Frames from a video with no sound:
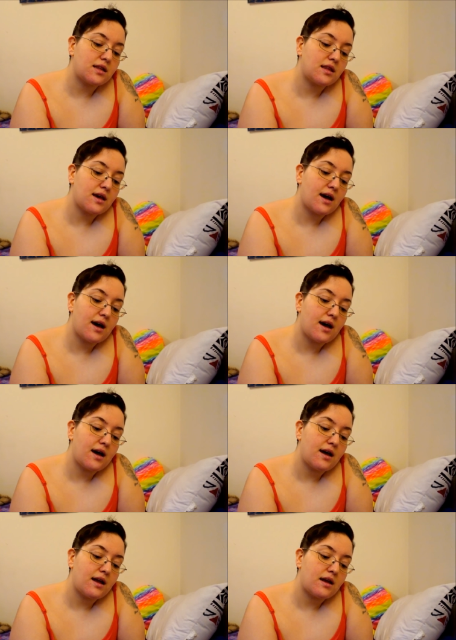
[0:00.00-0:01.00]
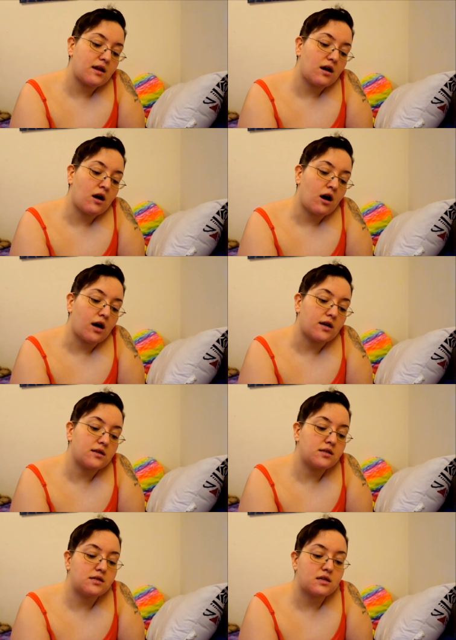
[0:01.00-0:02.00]
that
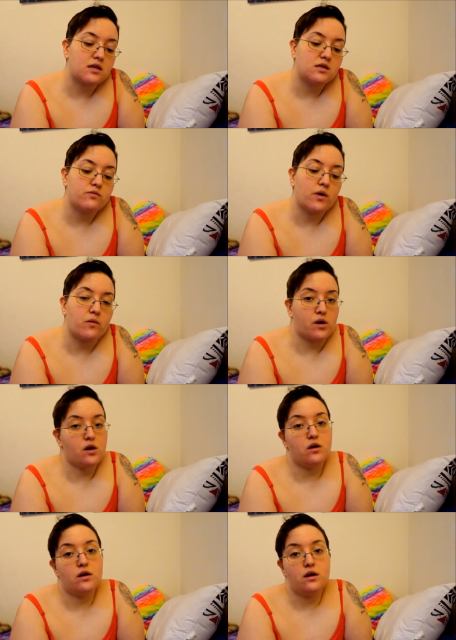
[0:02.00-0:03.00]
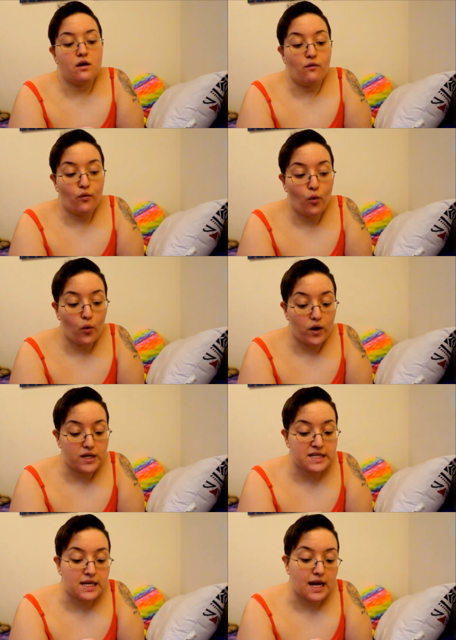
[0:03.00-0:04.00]
hotness is what we're gonna avoid
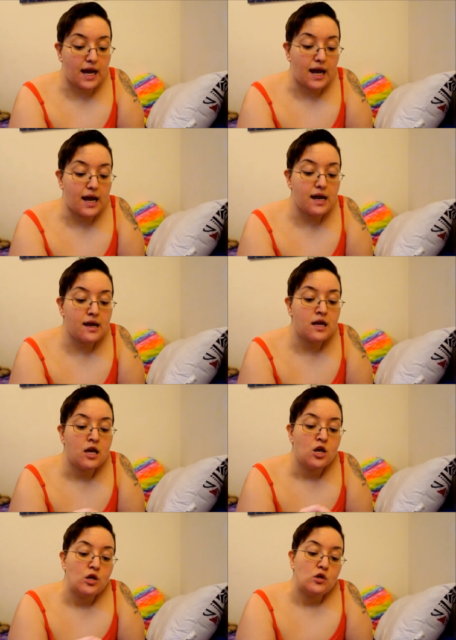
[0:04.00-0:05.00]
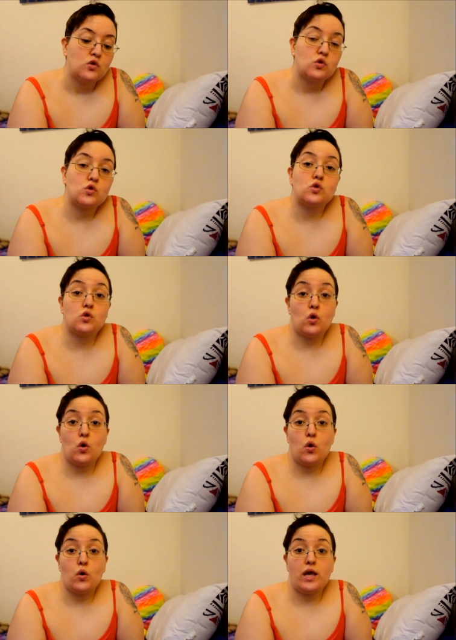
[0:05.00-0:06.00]
today.
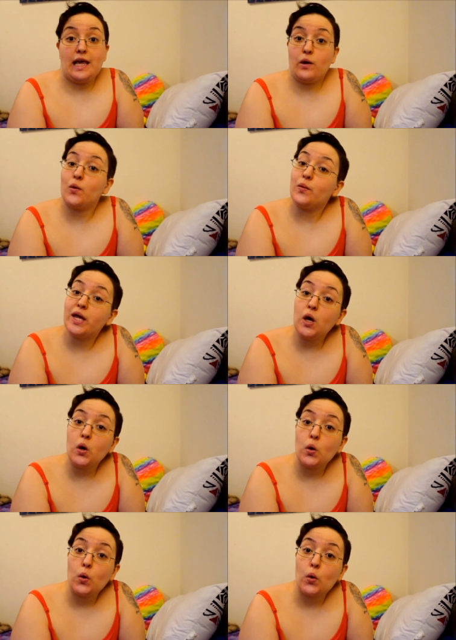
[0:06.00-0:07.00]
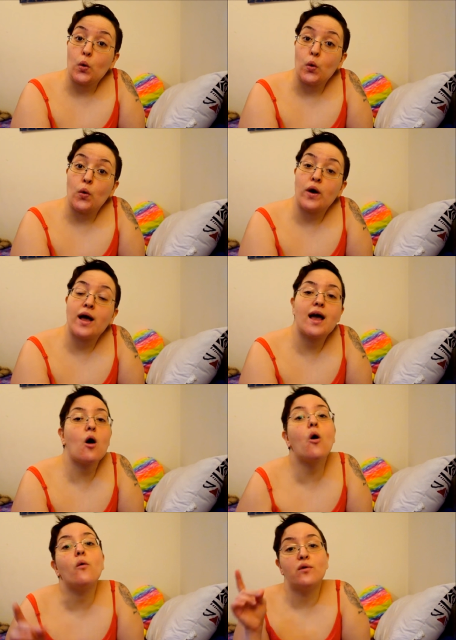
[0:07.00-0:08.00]
So here we go.
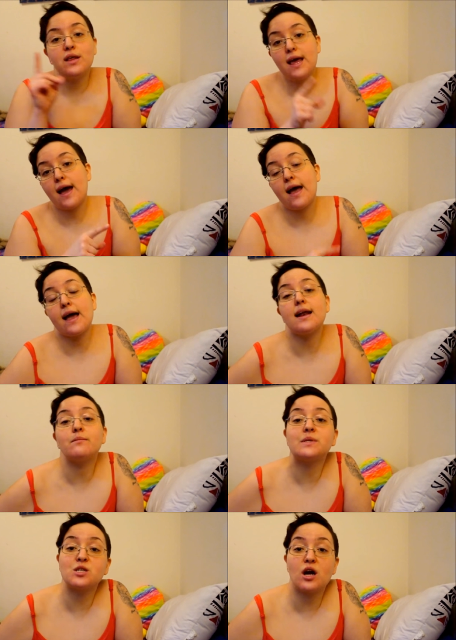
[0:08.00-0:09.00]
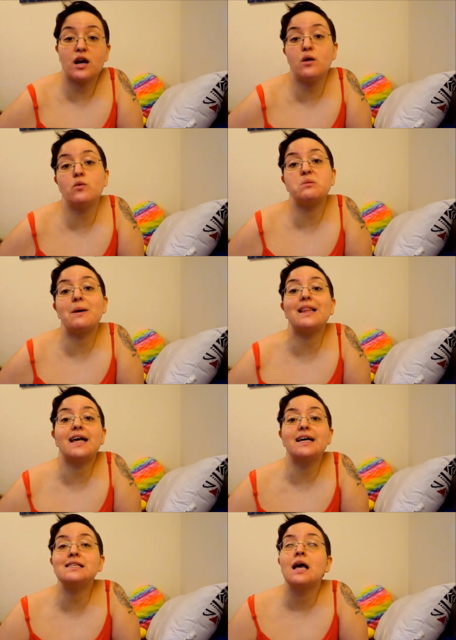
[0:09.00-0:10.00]
Oh yeah, and I'm starting with my
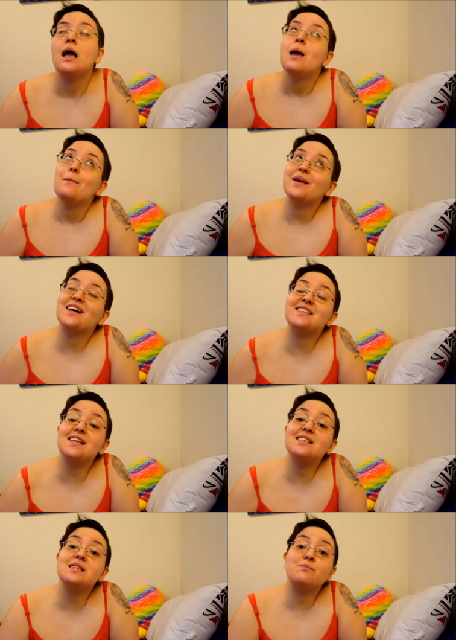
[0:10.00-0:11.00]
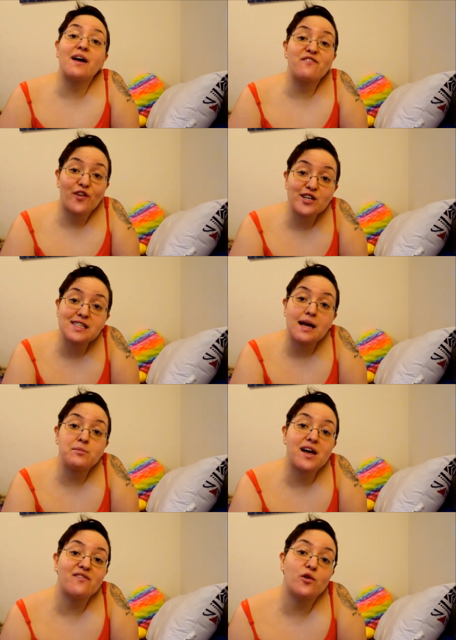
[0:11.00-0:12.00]
legs because this is my first time
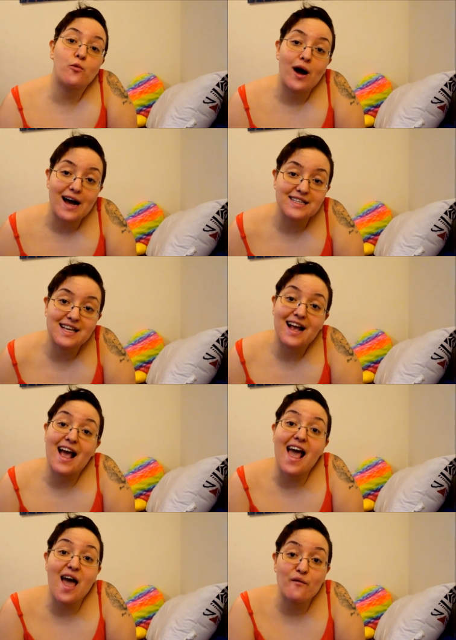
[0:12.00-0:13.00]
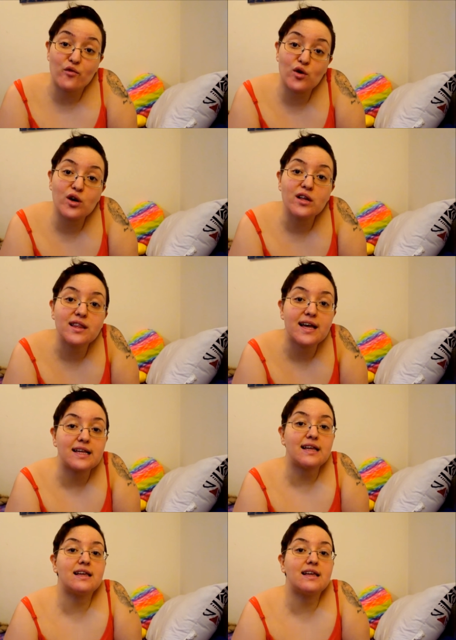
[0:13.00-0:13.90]
ever waxing ever, like